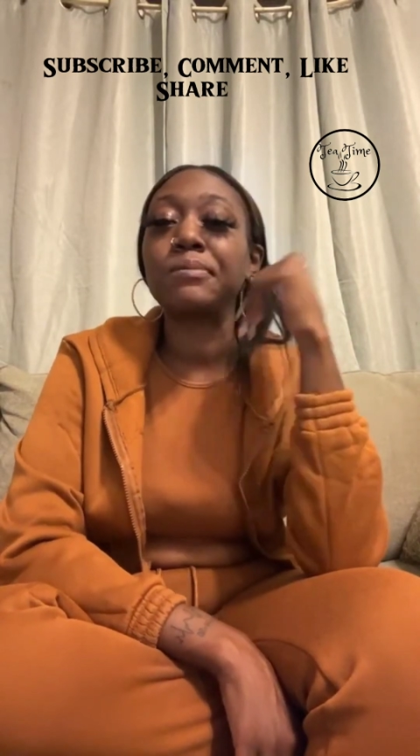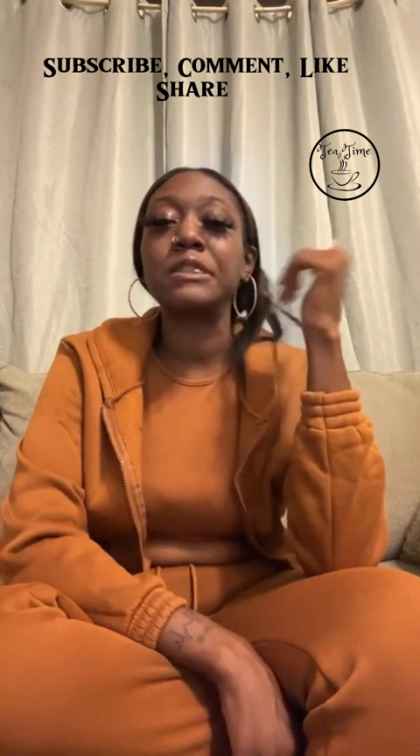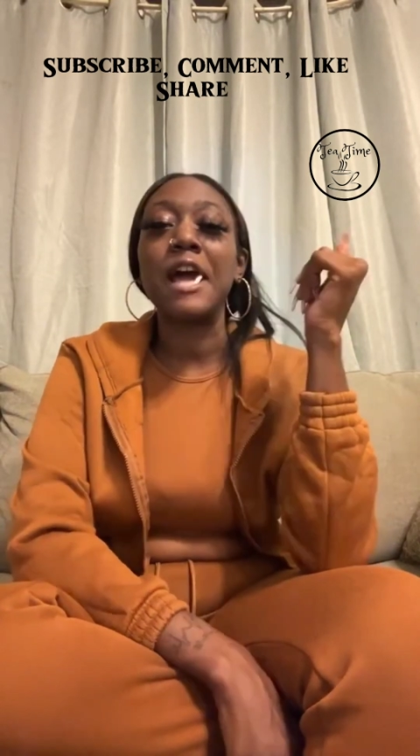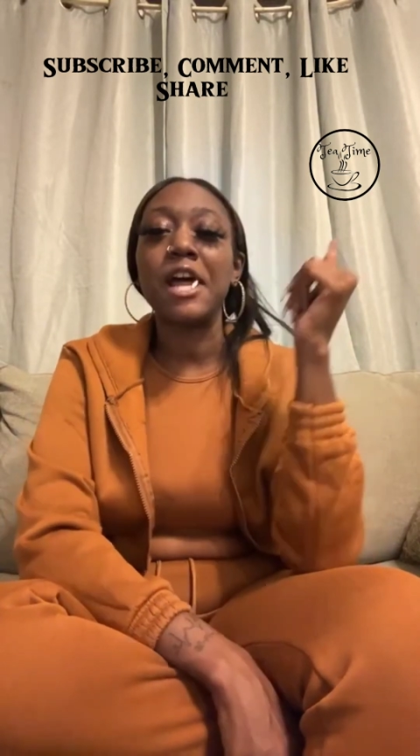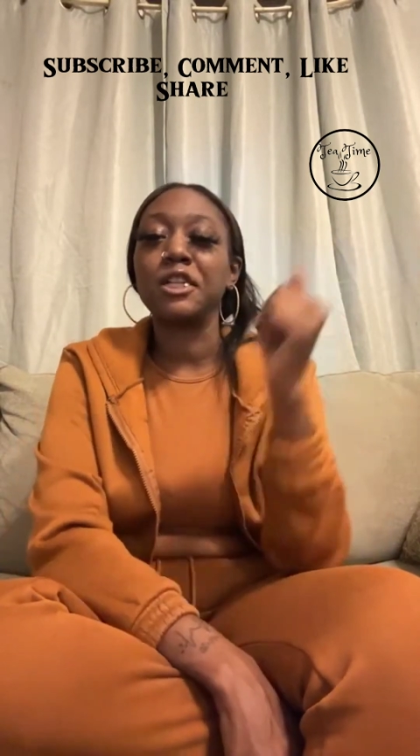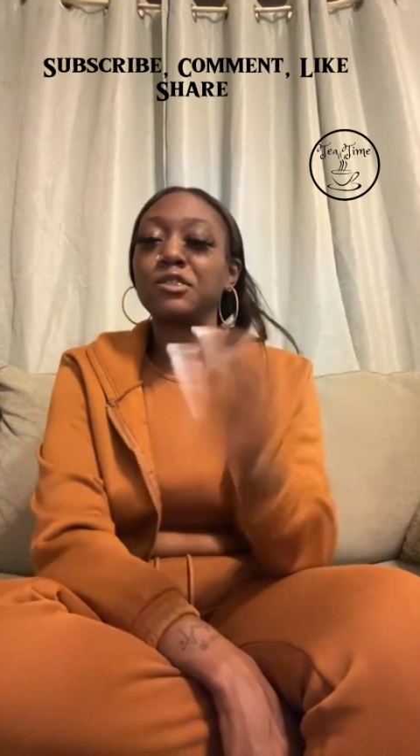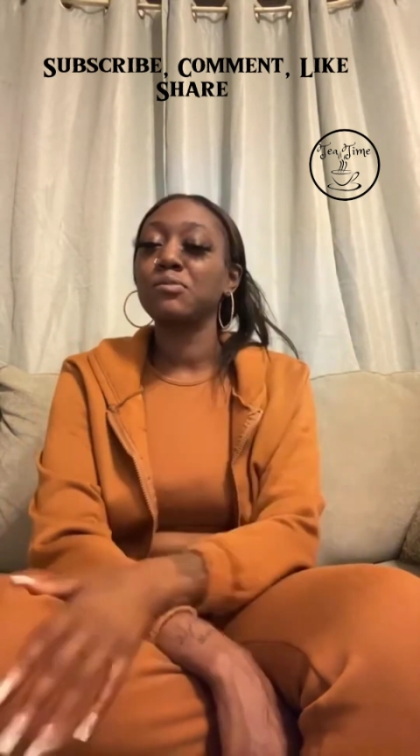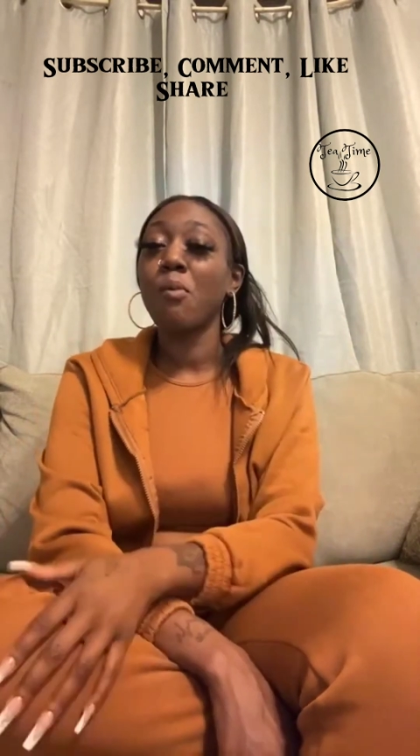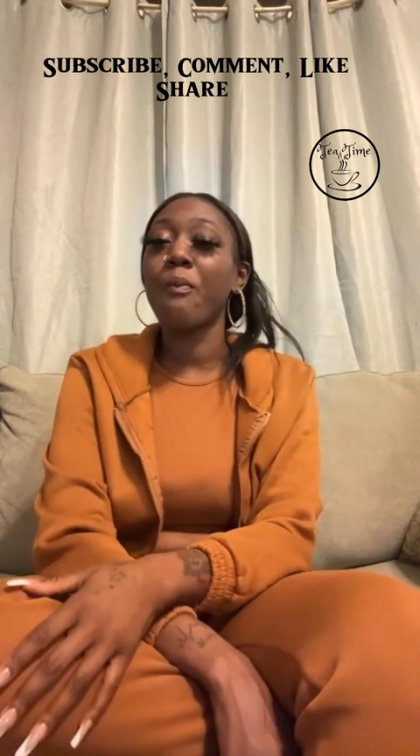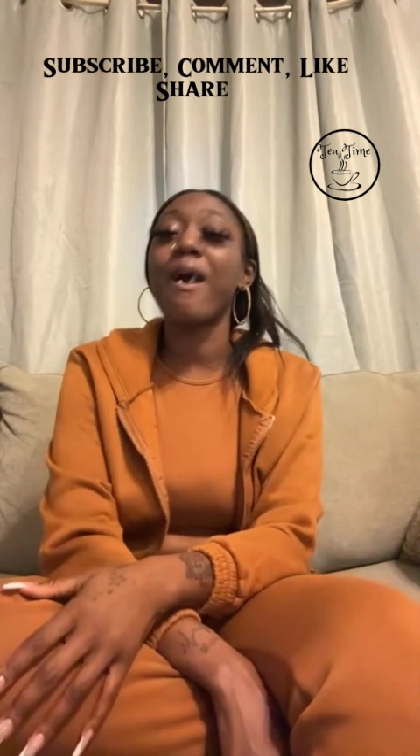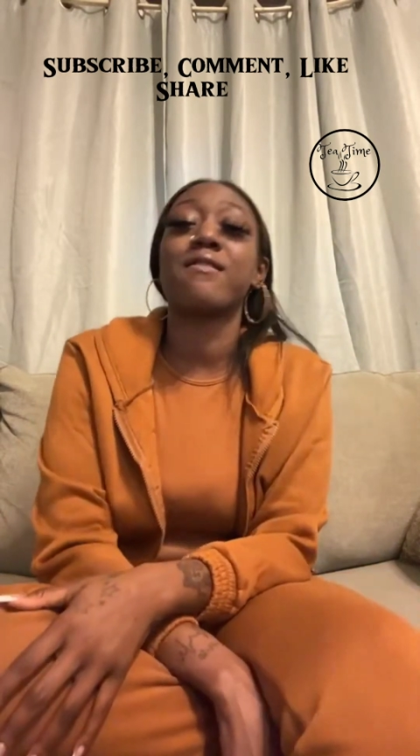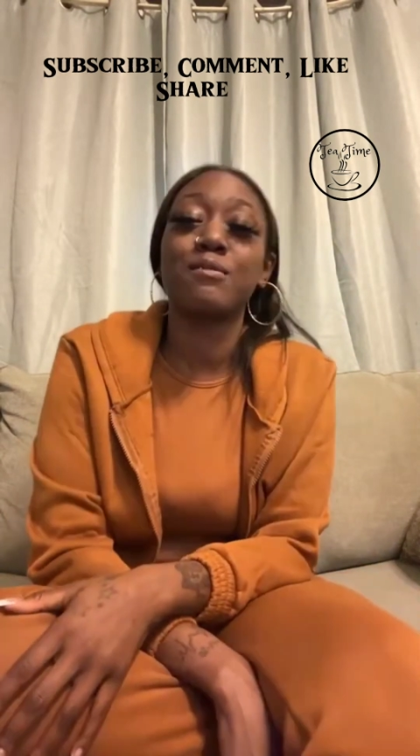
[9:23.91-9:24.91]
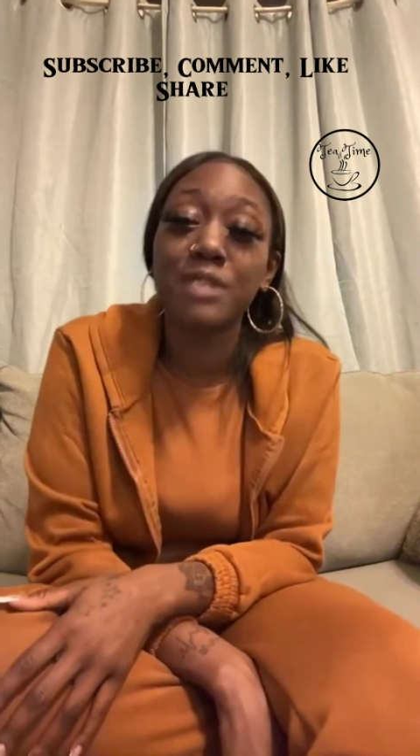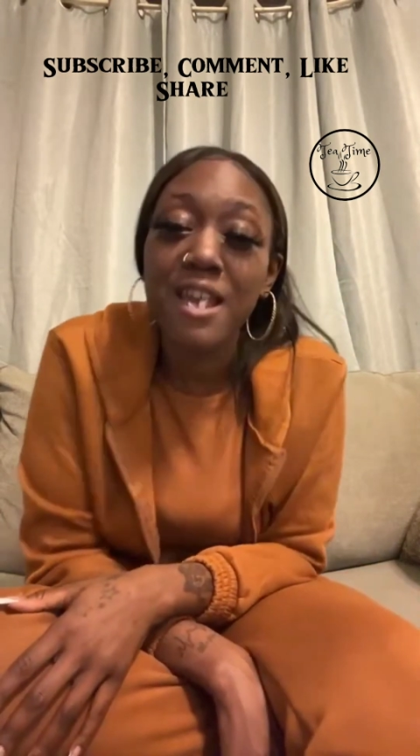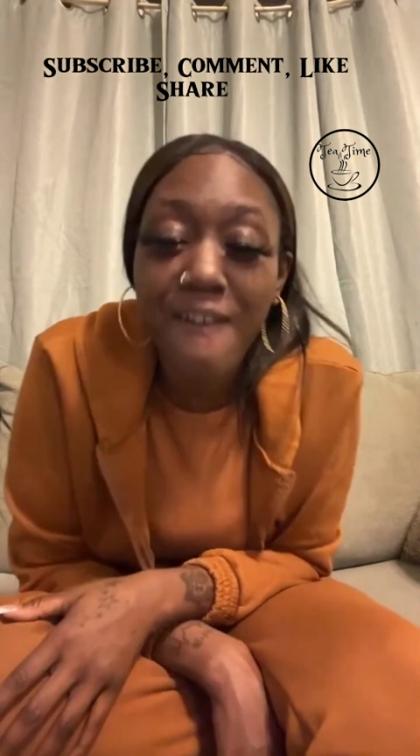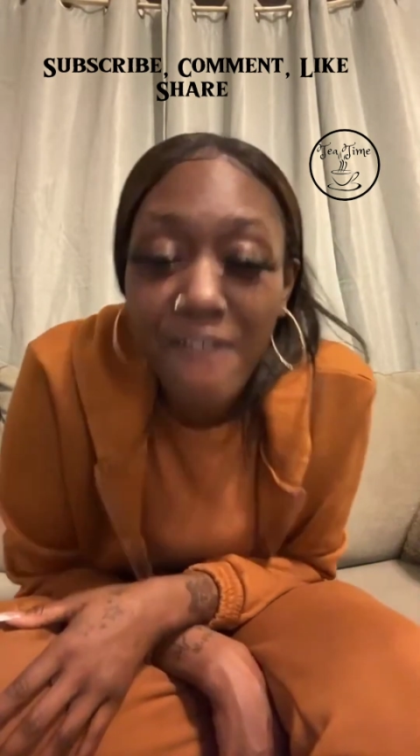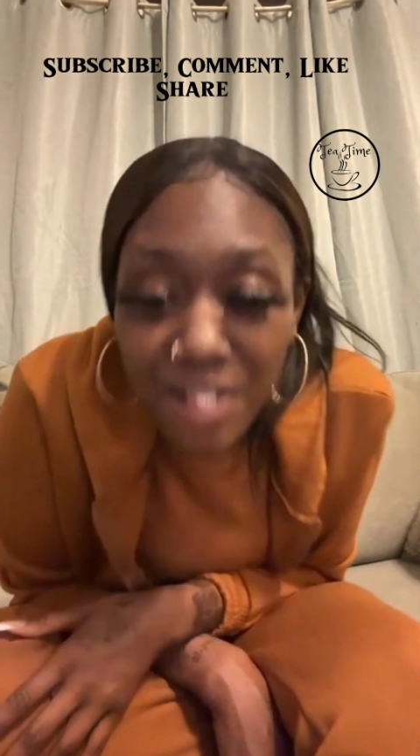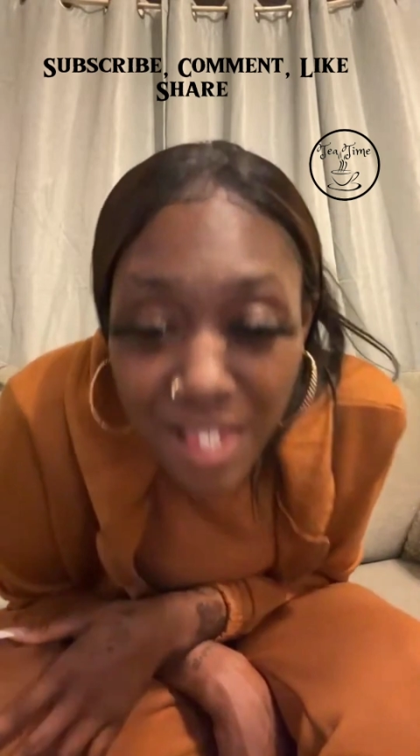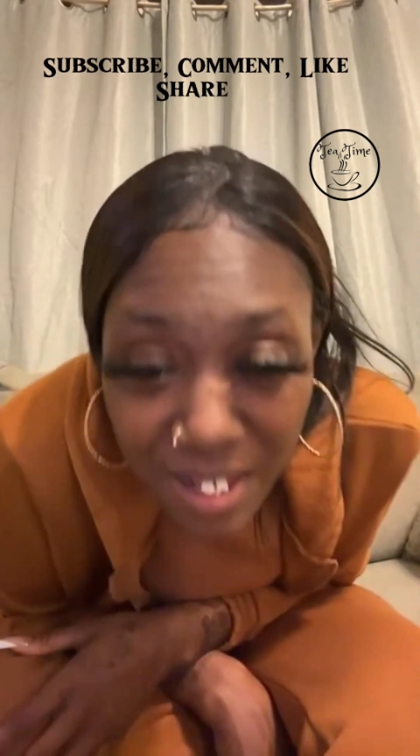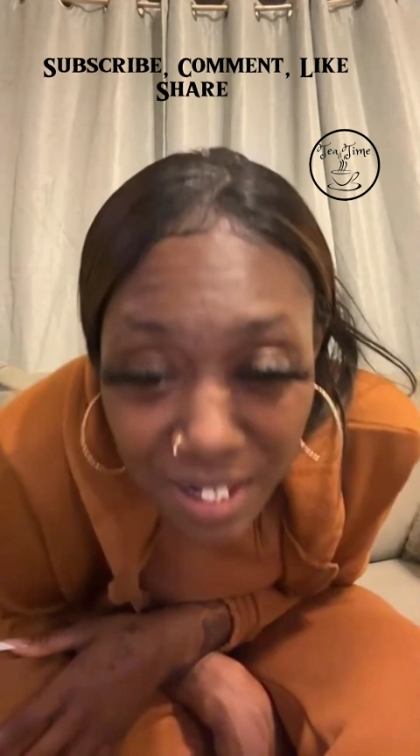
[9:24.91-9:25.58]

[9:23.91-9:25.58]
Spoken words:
and down. Right, them kids.